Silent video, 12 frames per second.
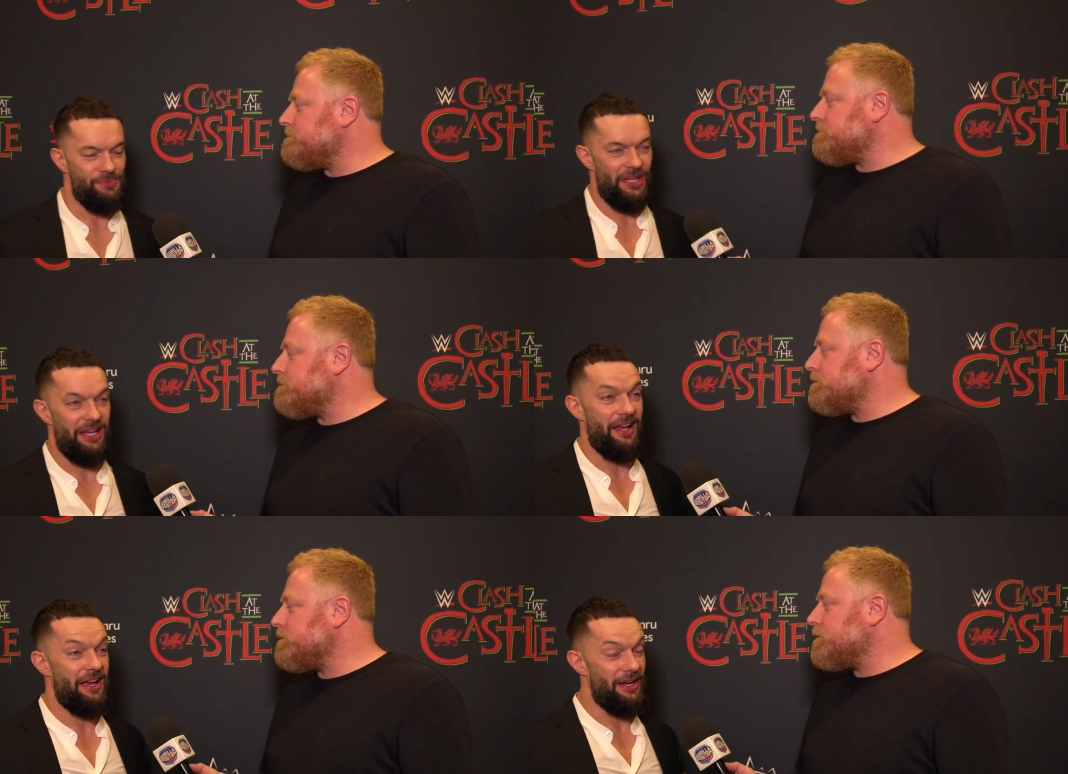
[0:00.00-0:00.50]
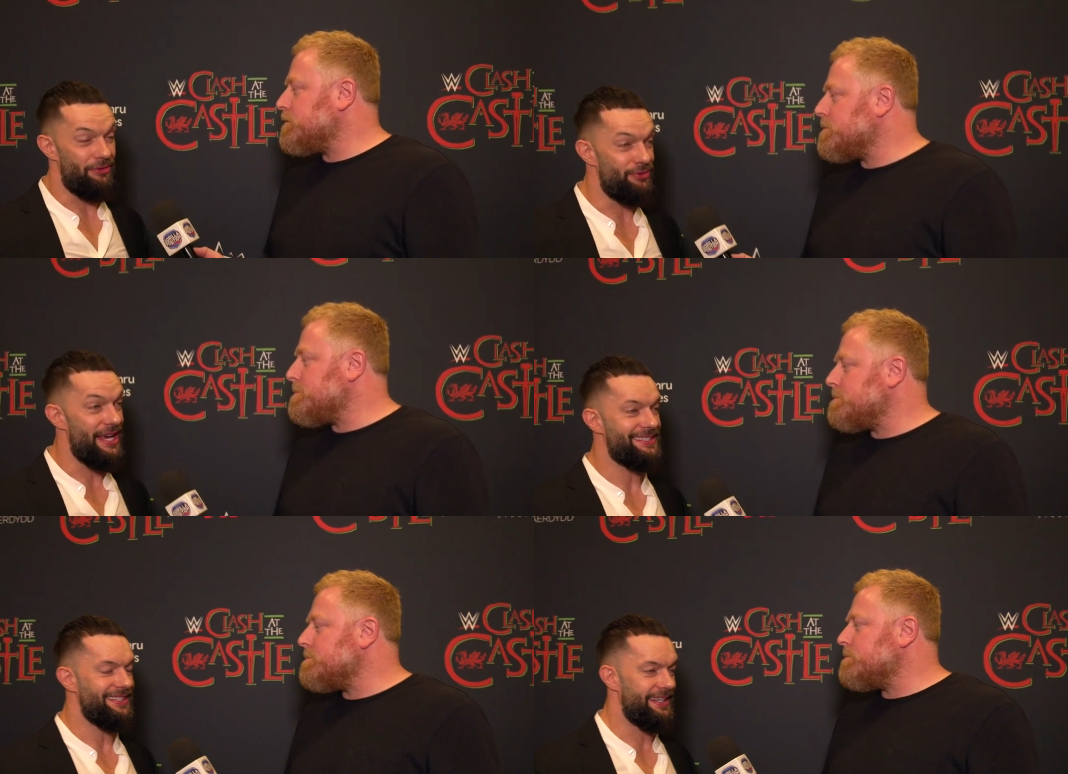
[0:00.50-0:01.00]
Speaker 1: Like I can
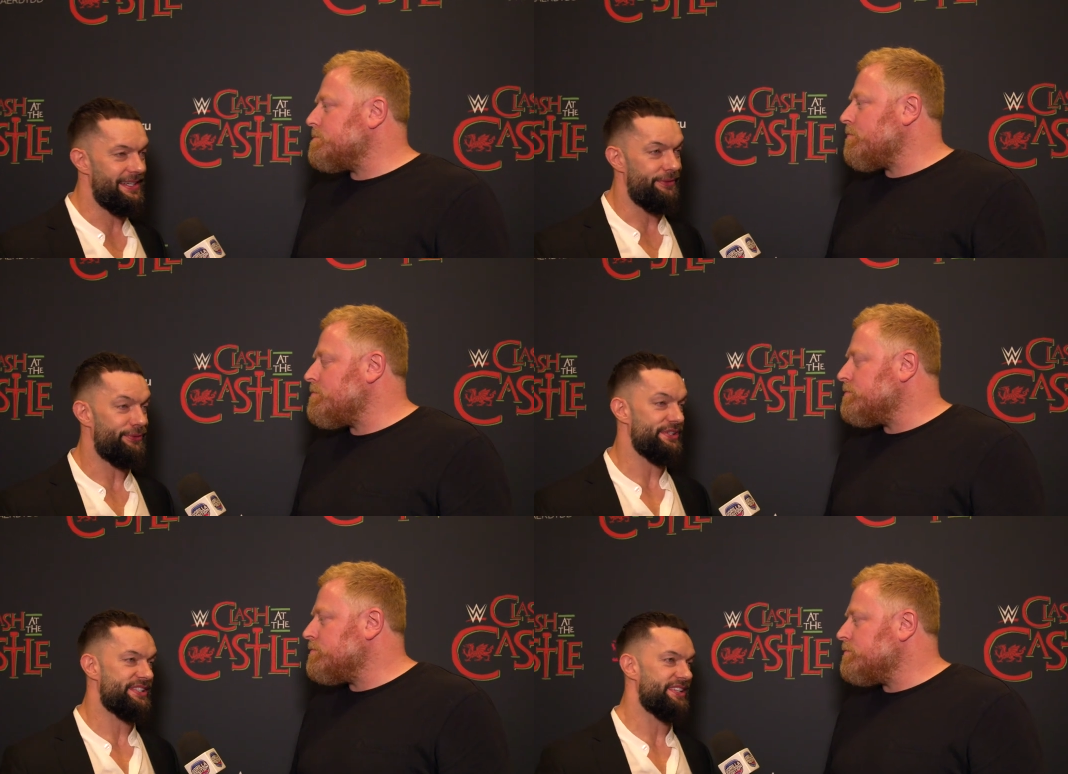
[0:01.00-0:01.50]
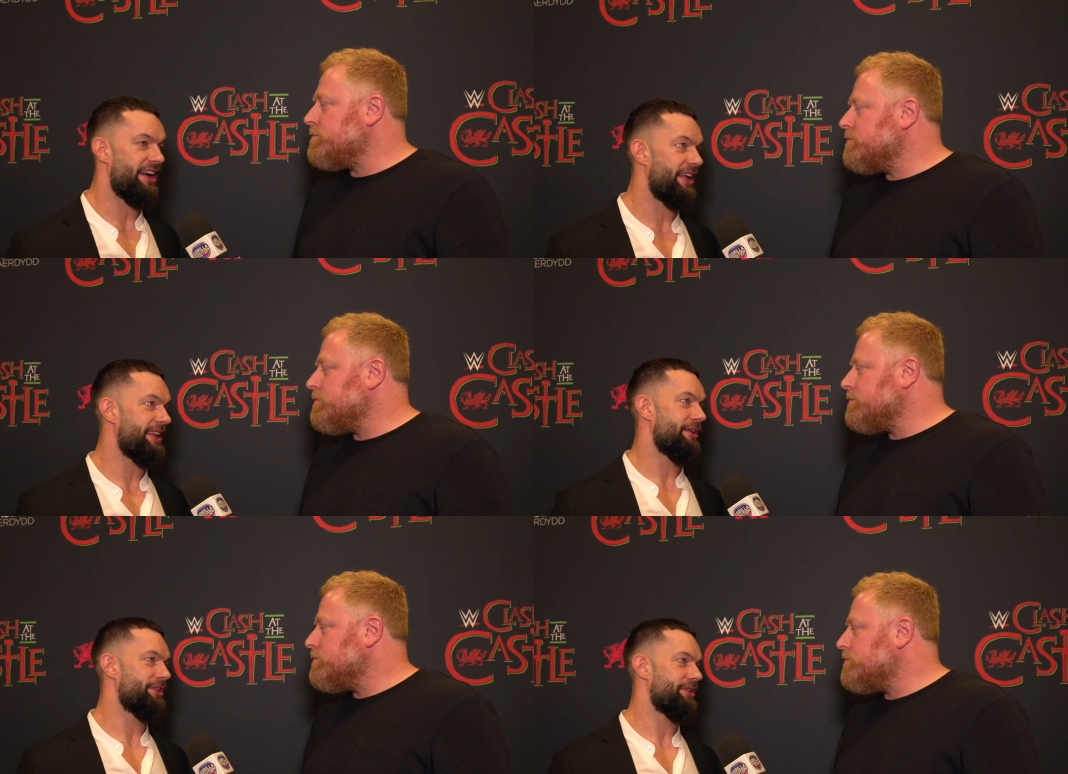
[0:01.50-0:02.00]
wrestle a different style
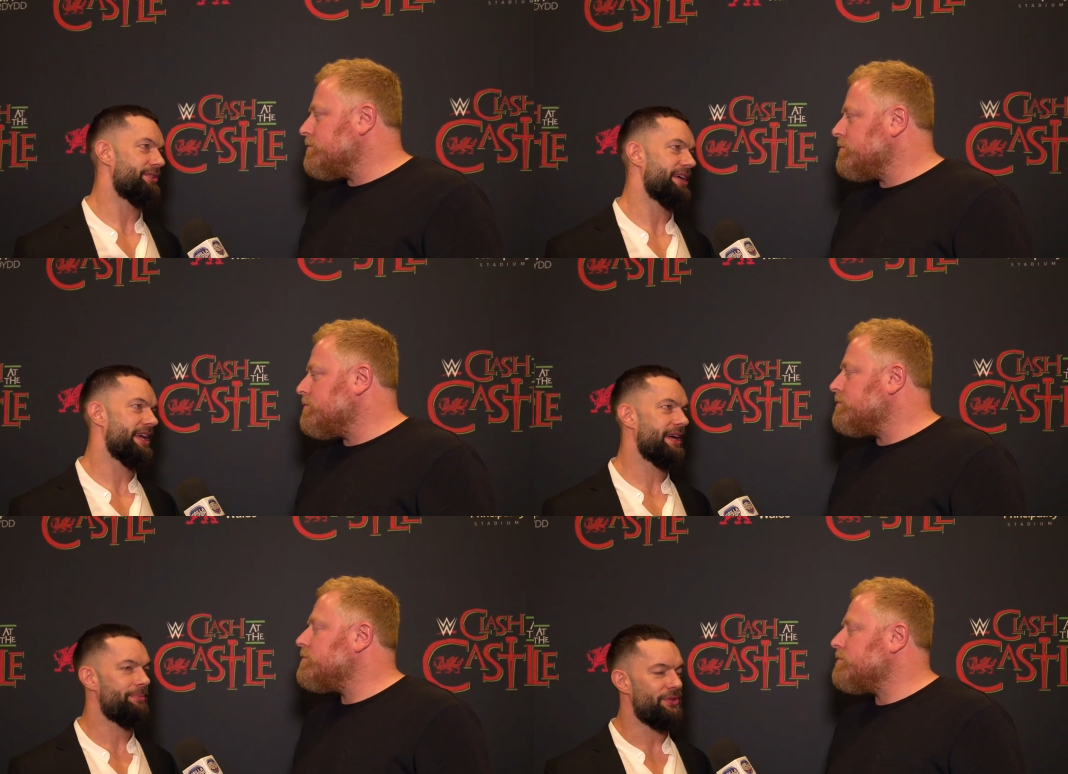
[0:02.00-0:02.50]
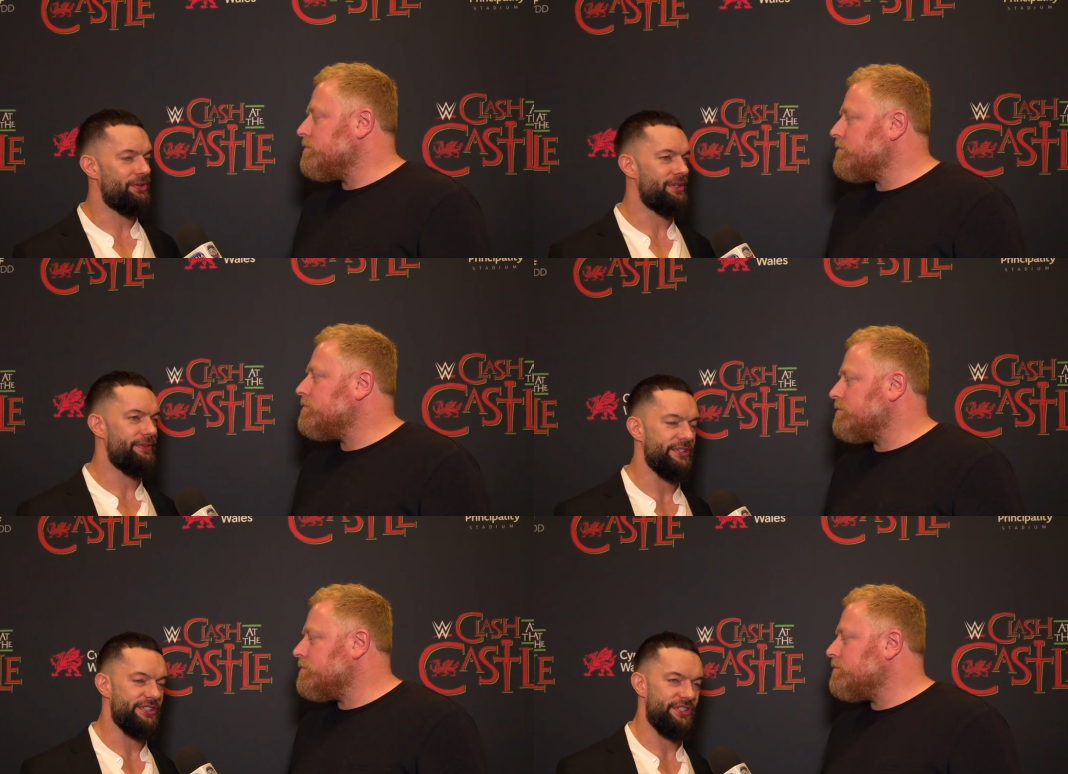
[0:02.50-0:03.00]
now in the ring. I'm doing
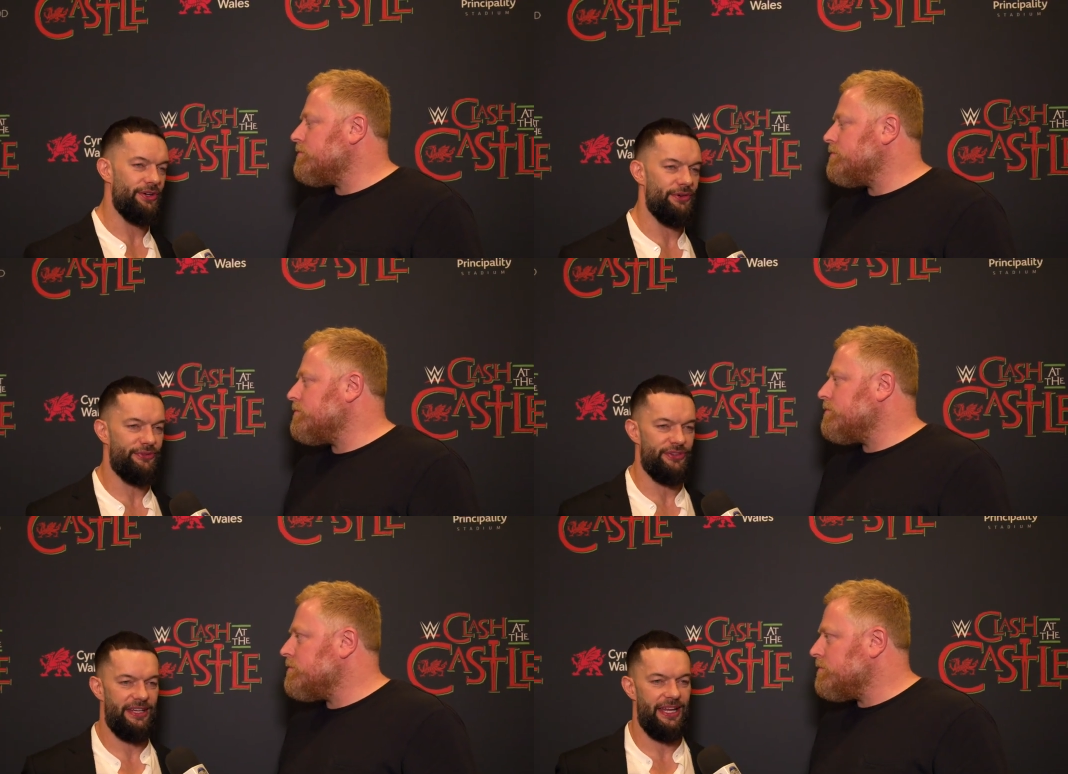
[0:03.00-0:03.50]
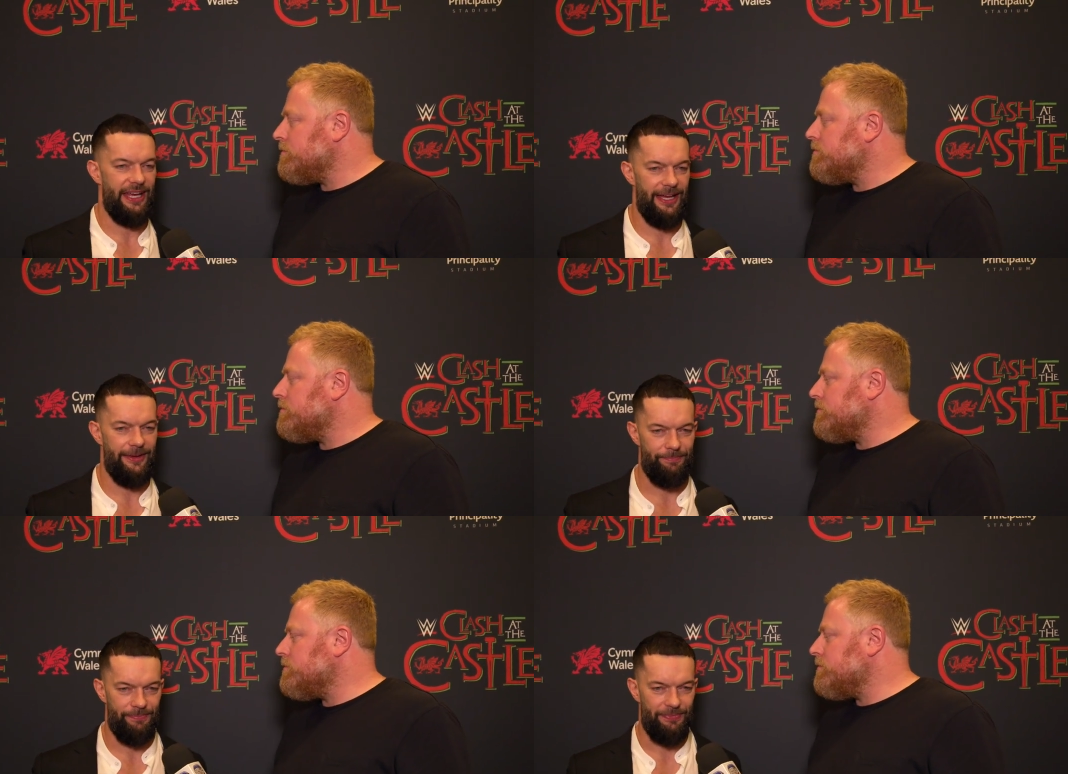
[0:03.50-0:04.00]
different stuff, and uh,